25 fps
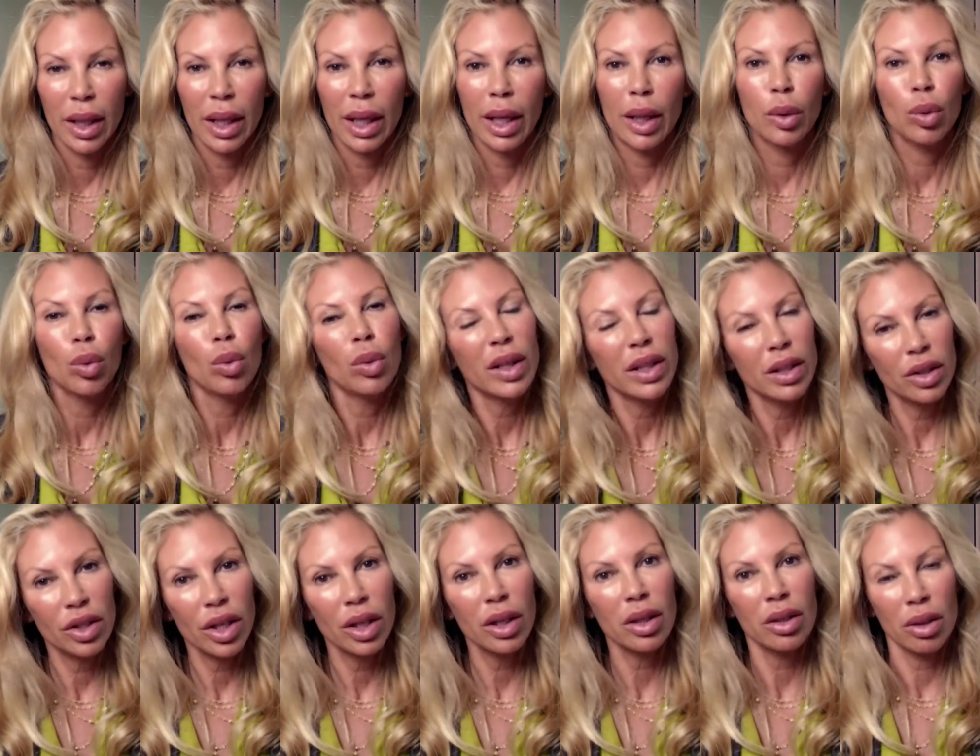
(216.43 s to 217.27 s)
And we
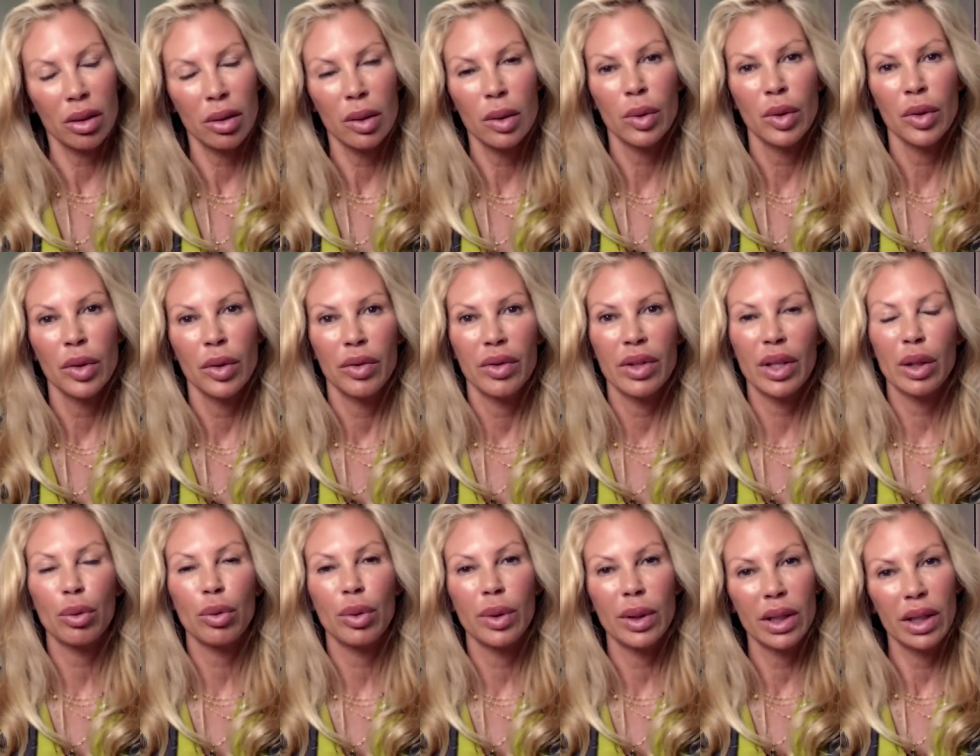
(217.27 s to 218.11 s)
know
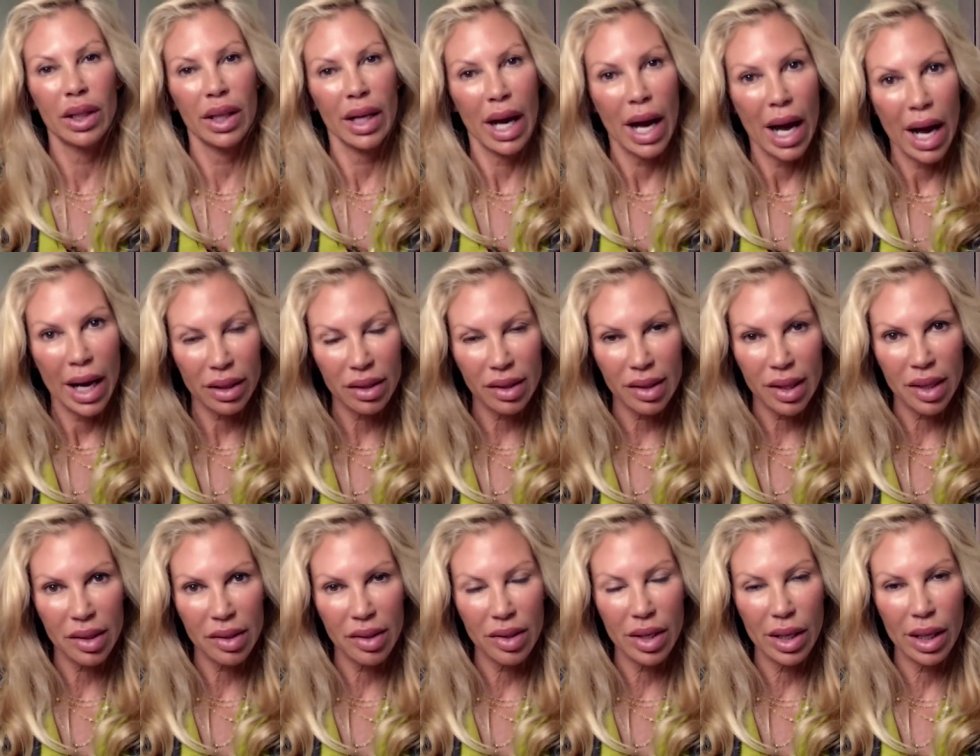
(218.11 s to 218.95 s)
that creating
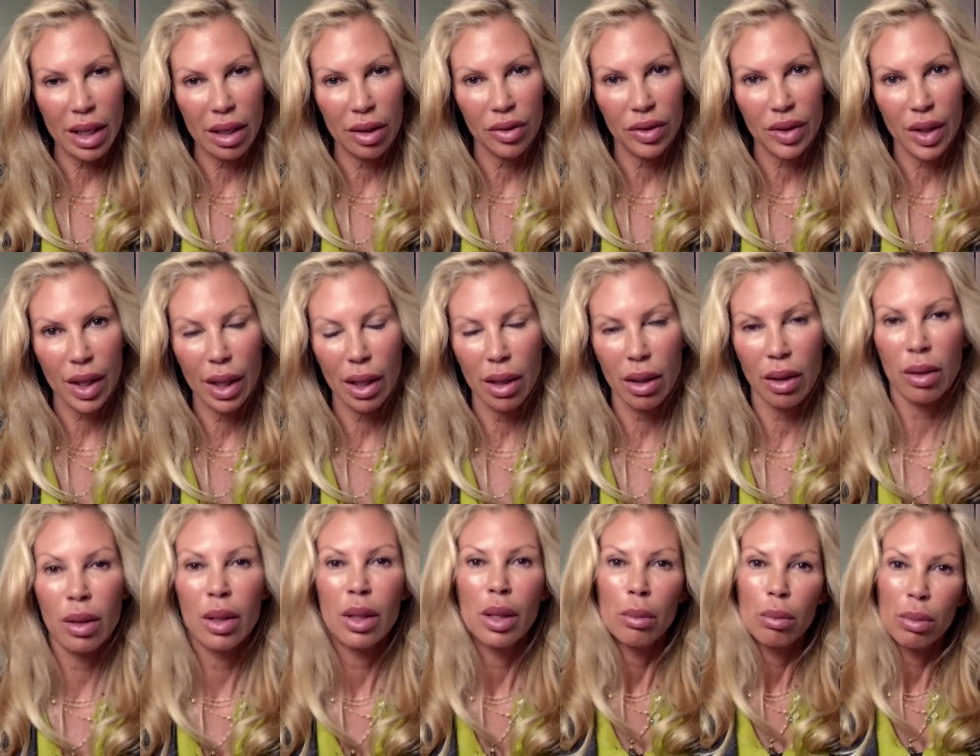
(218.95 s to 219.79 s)
access to healthcare